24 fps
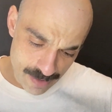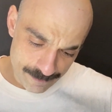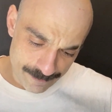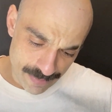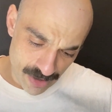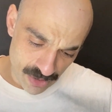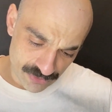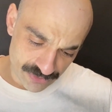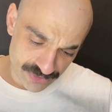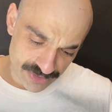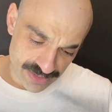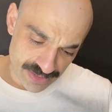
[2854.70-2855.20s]

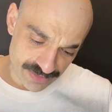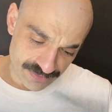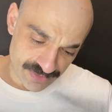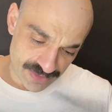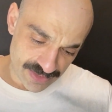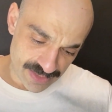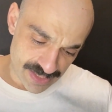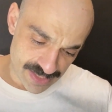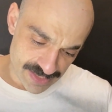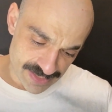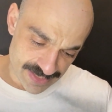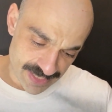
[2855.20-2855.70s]
about
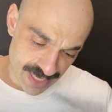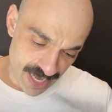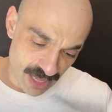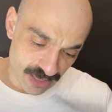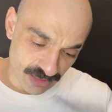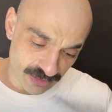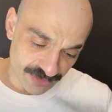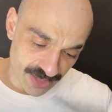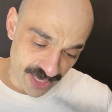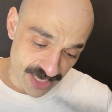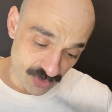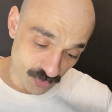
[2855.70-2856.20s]
his
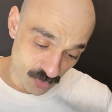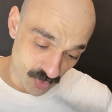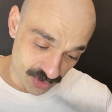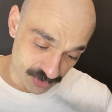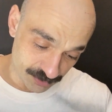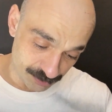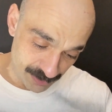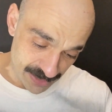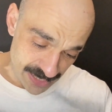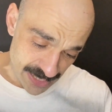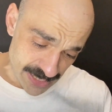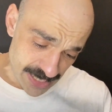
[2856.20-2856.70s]
health and
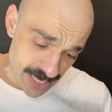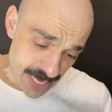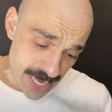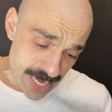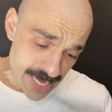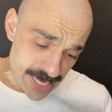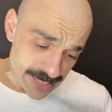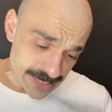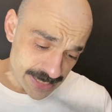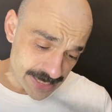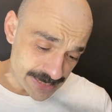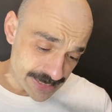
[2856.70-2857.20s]
well-being.
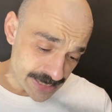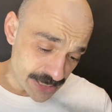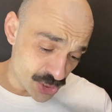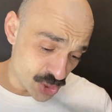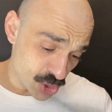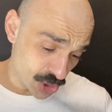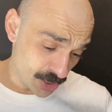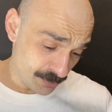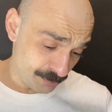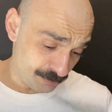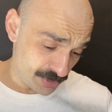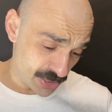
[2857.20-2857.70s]
He did
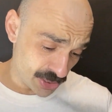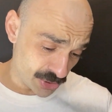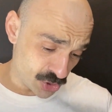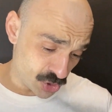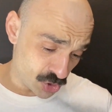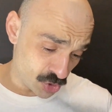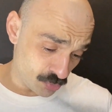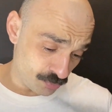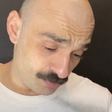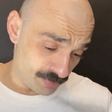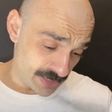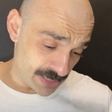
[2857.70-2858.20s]
not appear
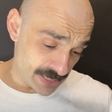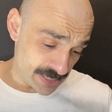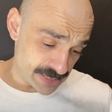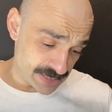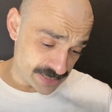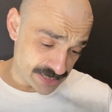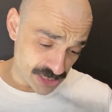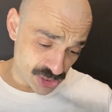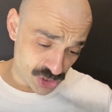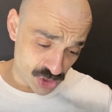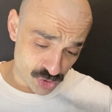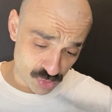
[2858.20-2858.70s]
to be
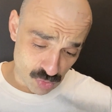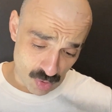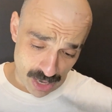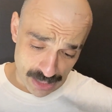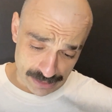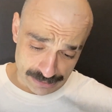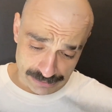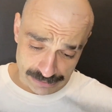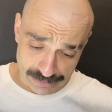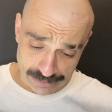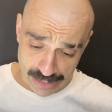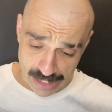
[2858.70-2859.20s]

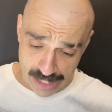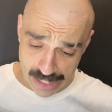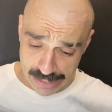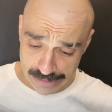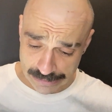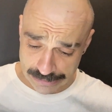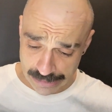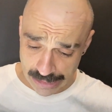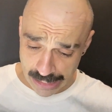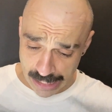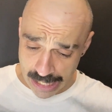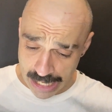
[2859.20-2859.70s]
distracted
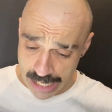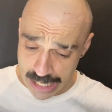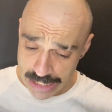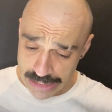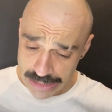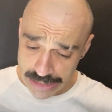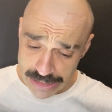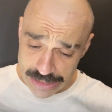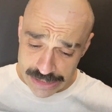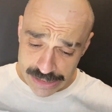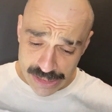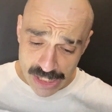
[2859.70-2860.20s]
at
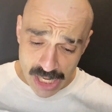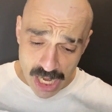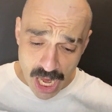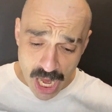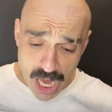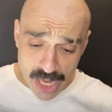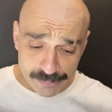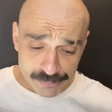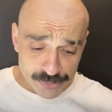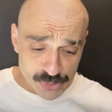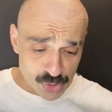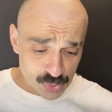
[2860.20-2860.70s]
any
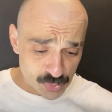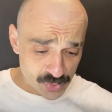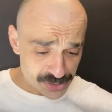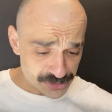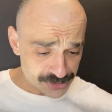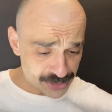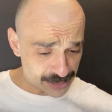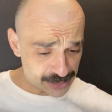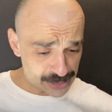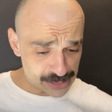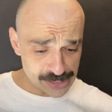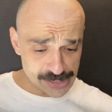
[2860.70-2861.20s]
time
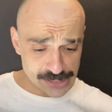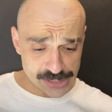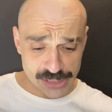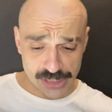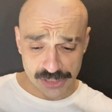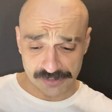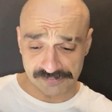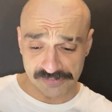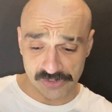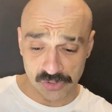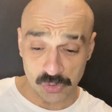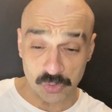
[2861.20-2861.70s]
during the
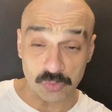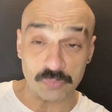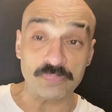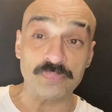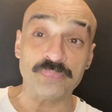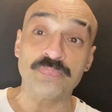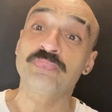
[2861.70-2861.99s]
interview.